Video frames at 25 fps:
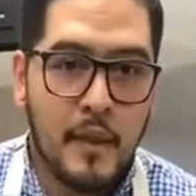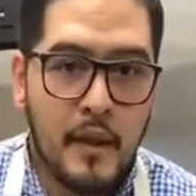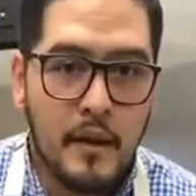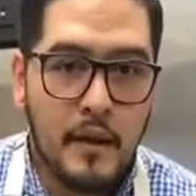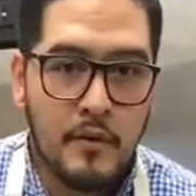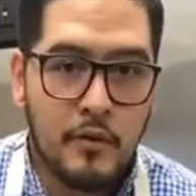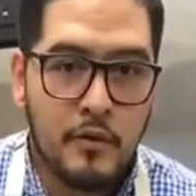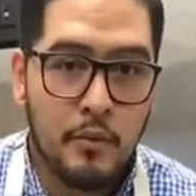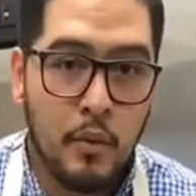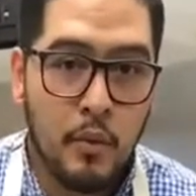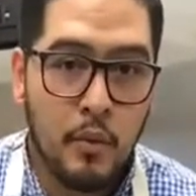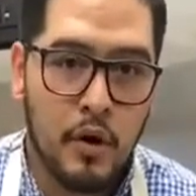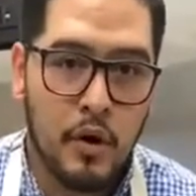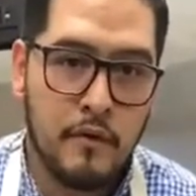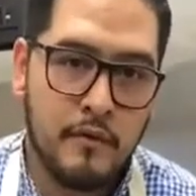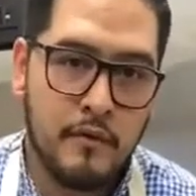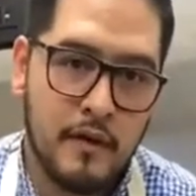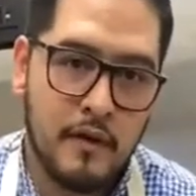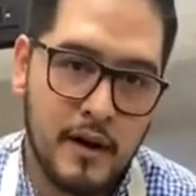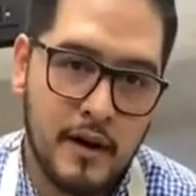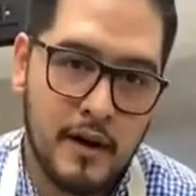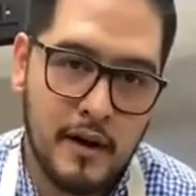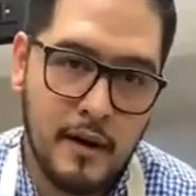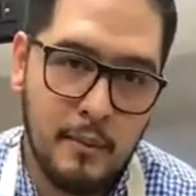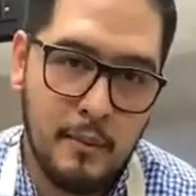more of
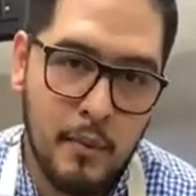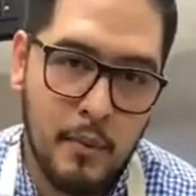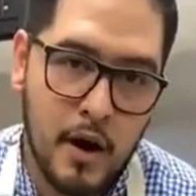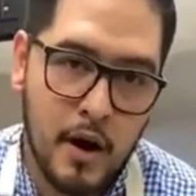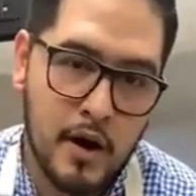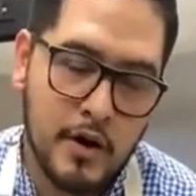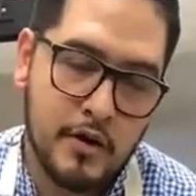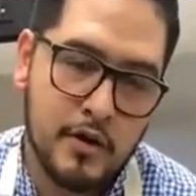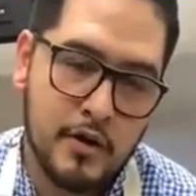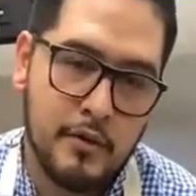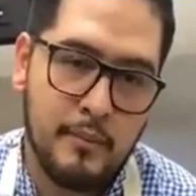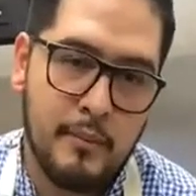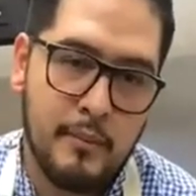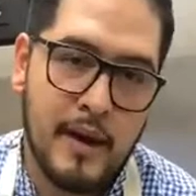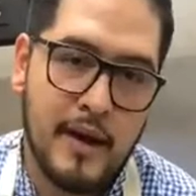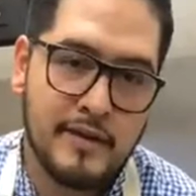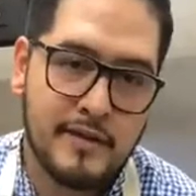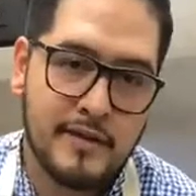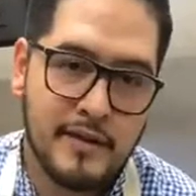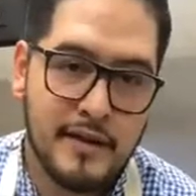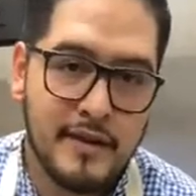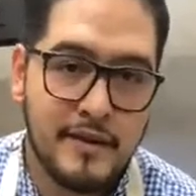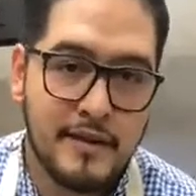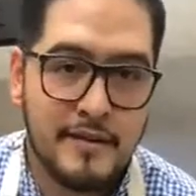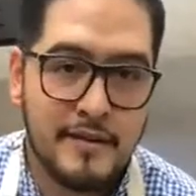a modern
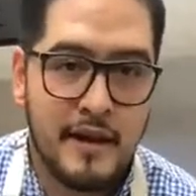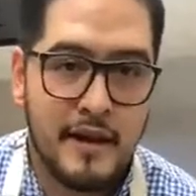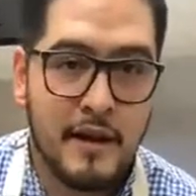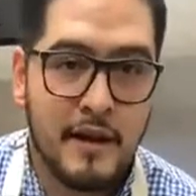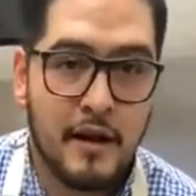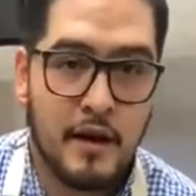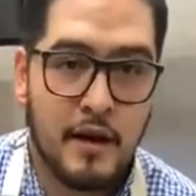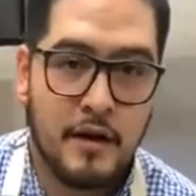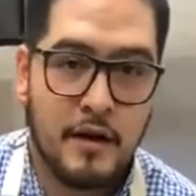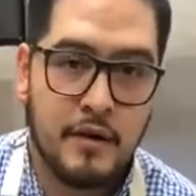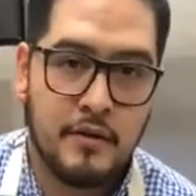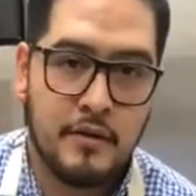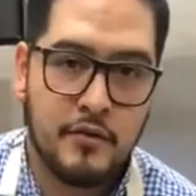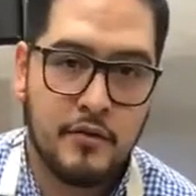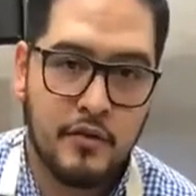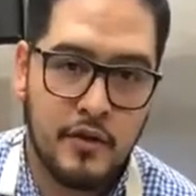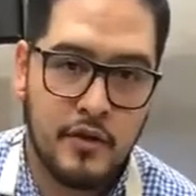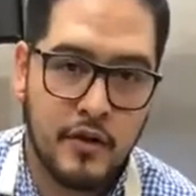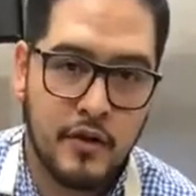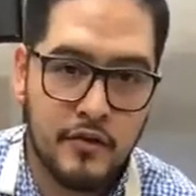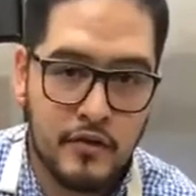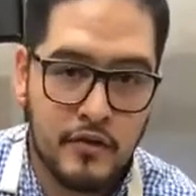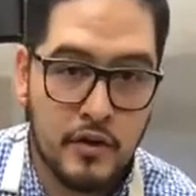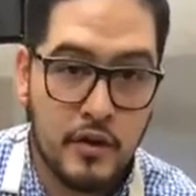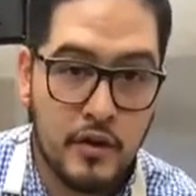Mexican take on
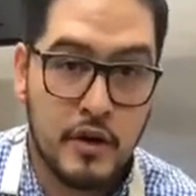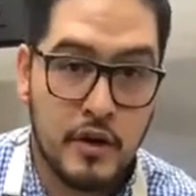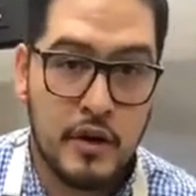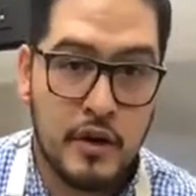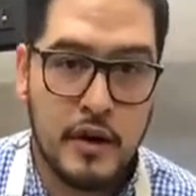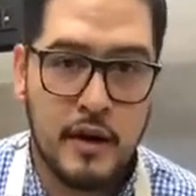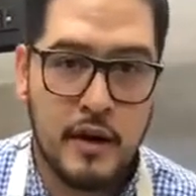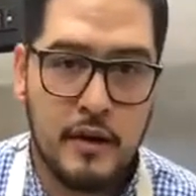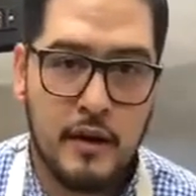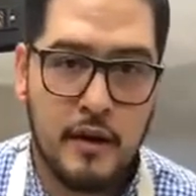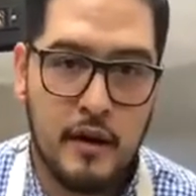traditional cooking